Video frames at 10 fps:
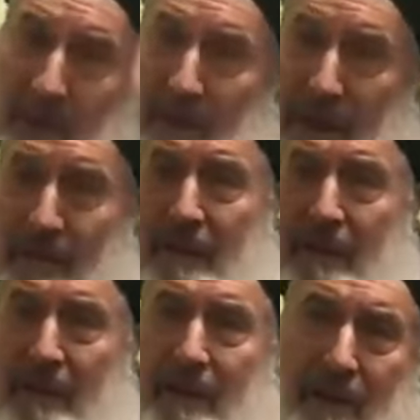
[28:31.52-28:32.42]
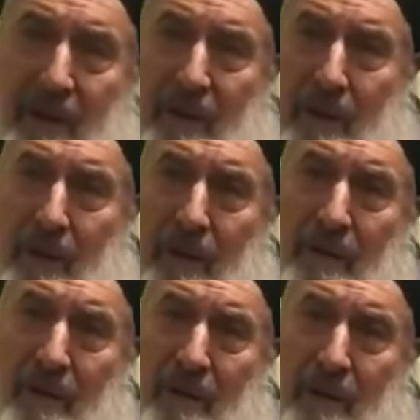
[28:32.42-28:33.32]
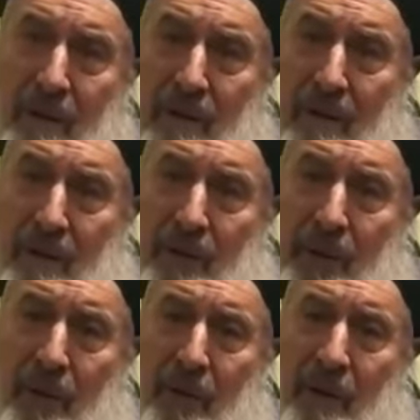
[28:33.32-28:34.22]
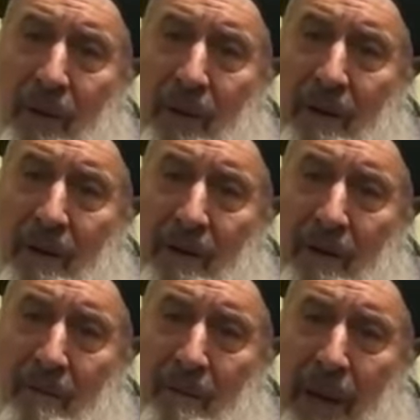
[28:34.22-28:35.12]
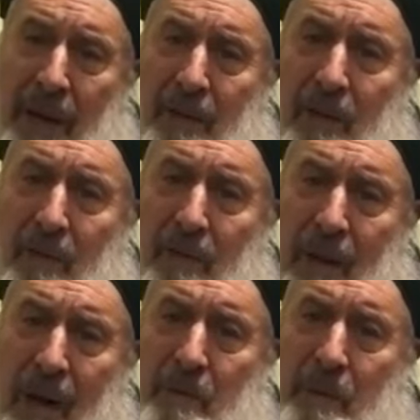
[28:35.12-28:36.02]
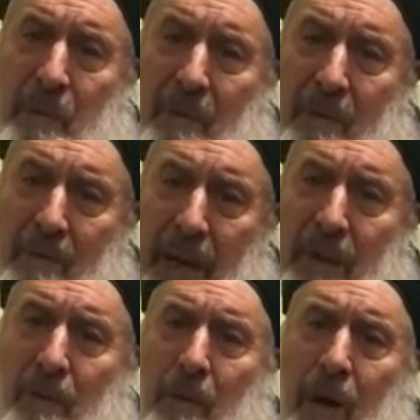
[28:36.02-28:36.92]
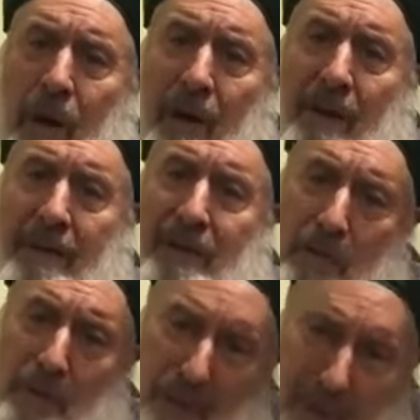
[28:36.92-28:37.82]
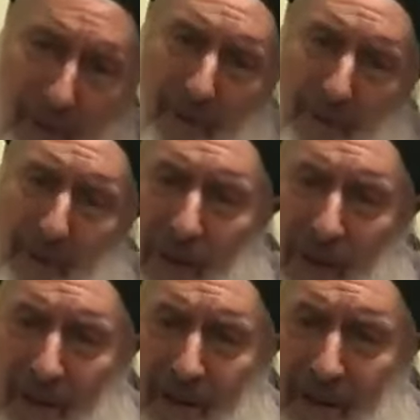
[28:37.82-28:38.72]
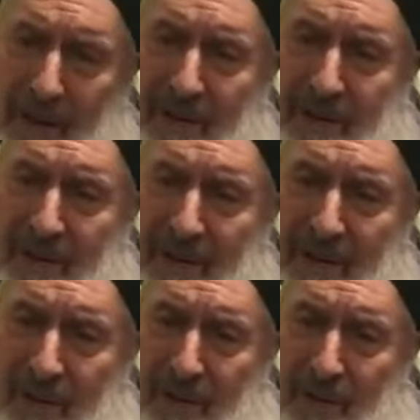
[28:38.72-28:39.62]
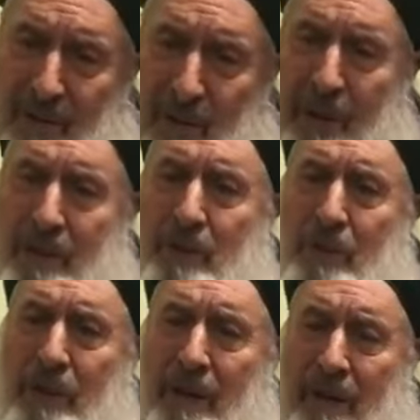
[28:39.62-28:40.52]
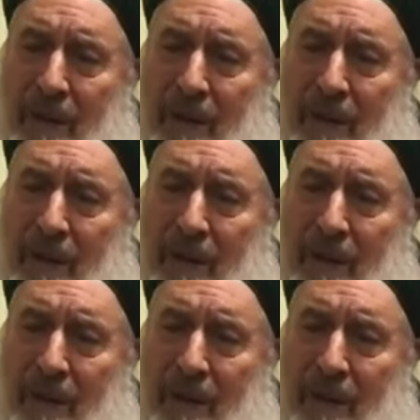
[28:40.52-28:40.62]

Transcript: heavenly worlds, to your Baitul Rabb, Baituka, that you put through our hearts, to reach to the